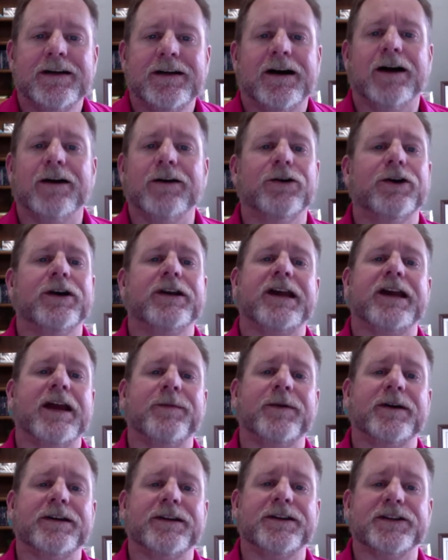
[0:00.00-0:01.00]
Our Lord came
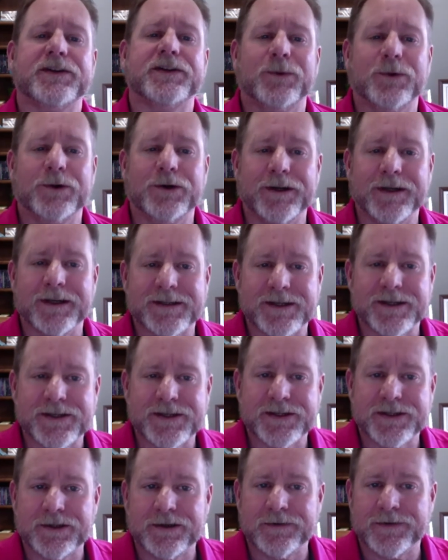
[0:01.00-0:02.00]
into this world as a
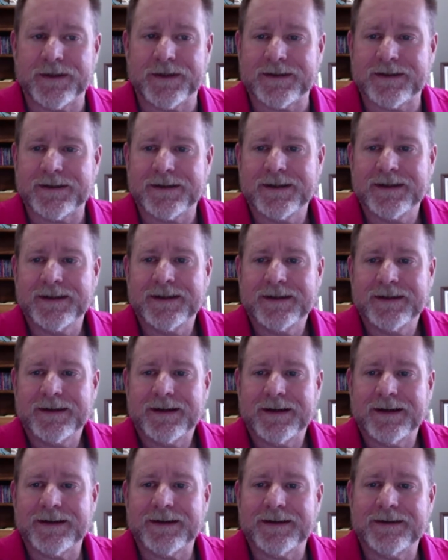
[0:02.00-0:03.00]
servant,
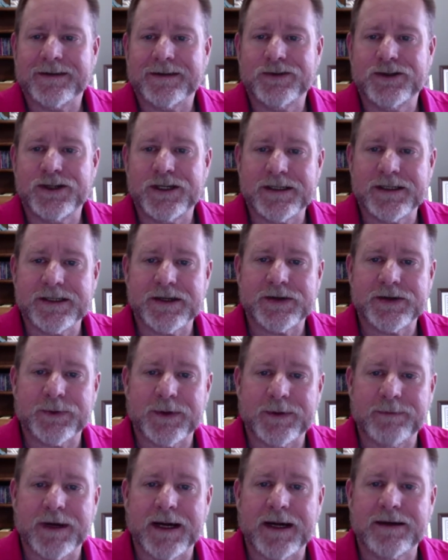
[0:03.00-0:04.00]
and Jesus
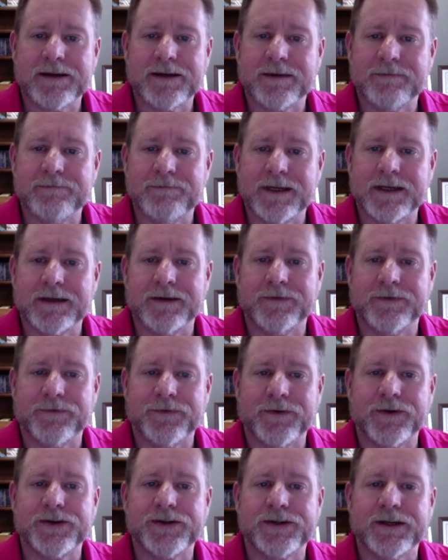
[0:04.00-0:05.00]
remained committed
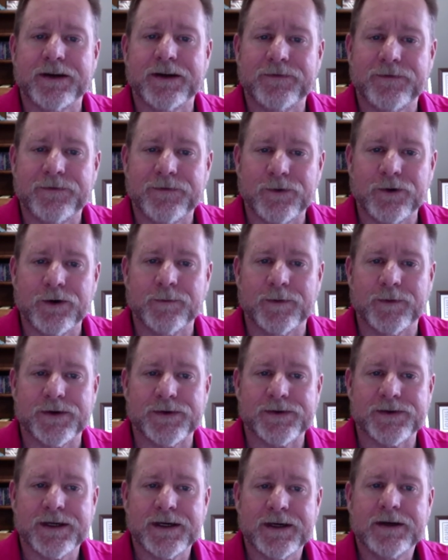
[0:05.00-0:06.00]
first and
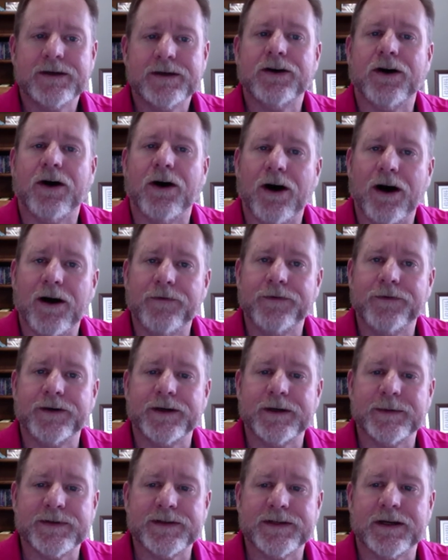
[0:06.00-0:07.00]
foremost to offer
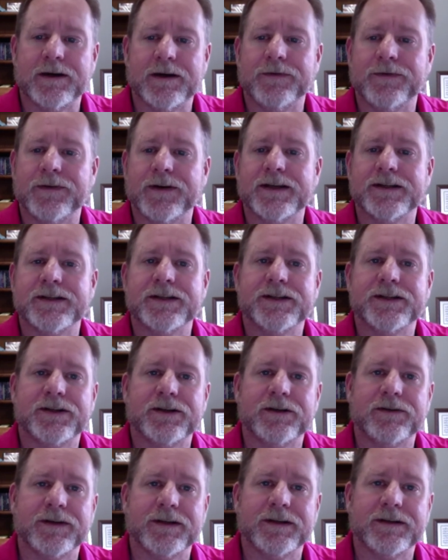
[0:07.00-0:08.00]
himself as a
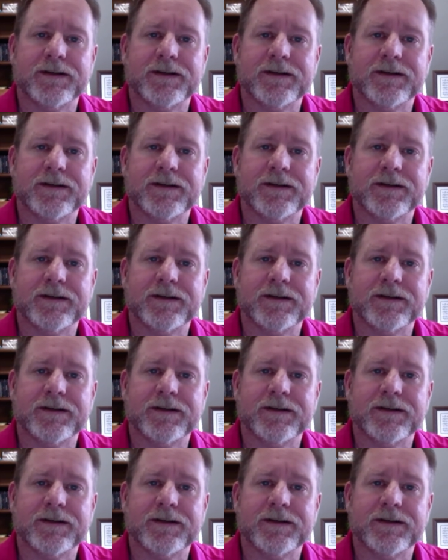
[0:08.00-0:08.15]
servant.